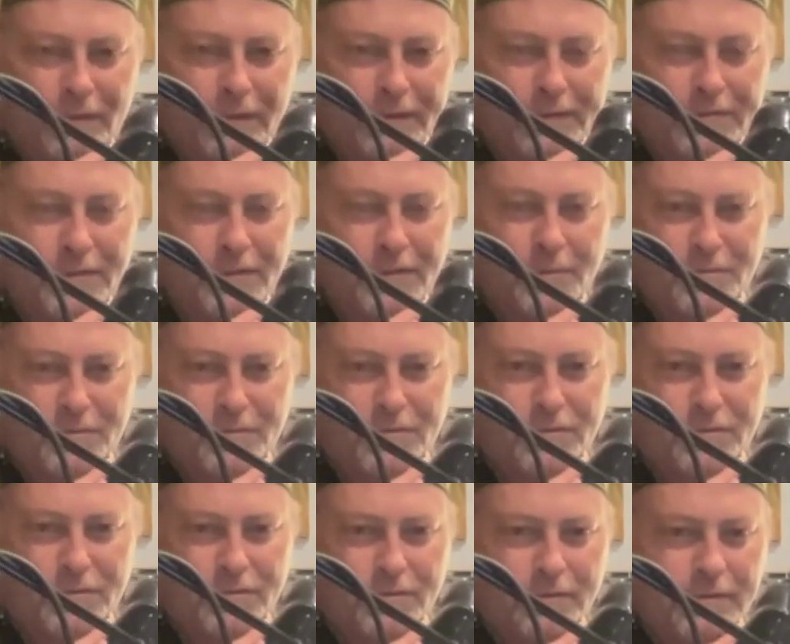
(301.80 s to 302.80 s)
His name is
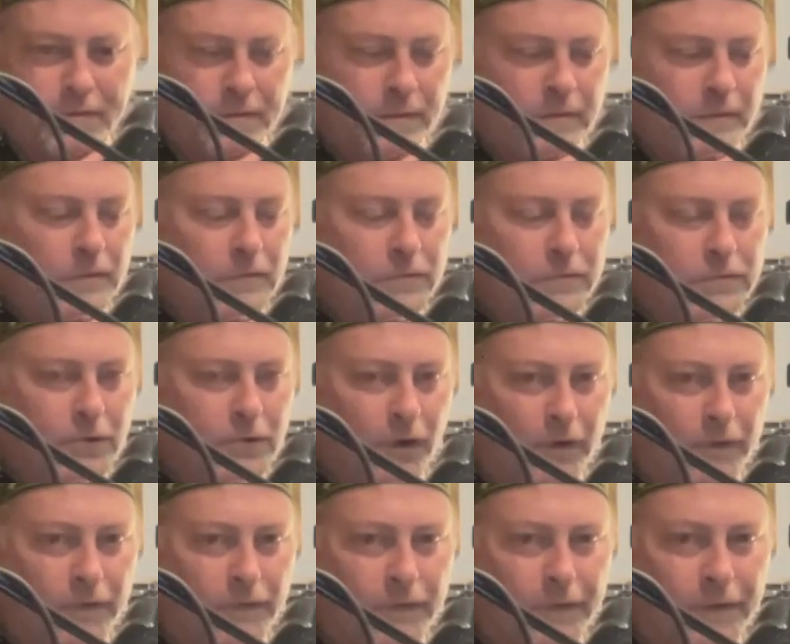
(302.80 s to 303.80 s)

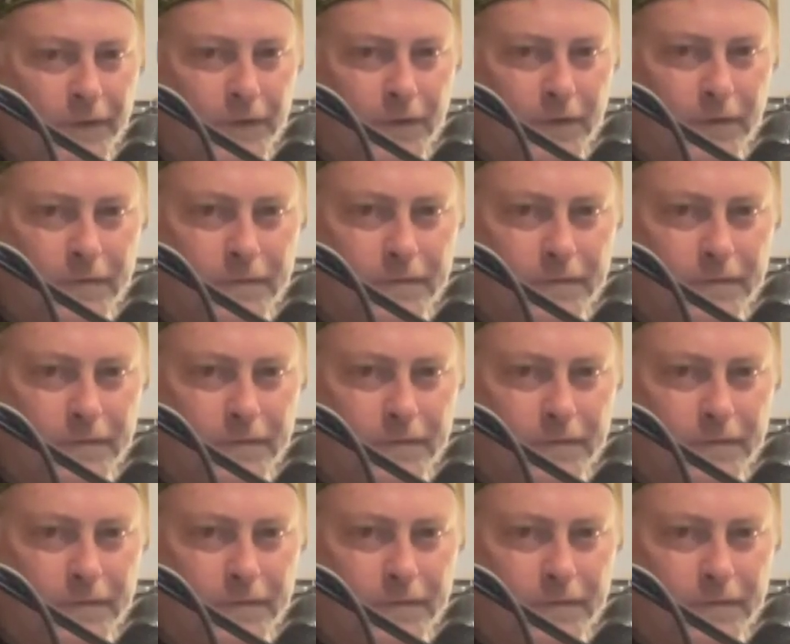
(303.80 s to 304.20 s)
Darth Vader.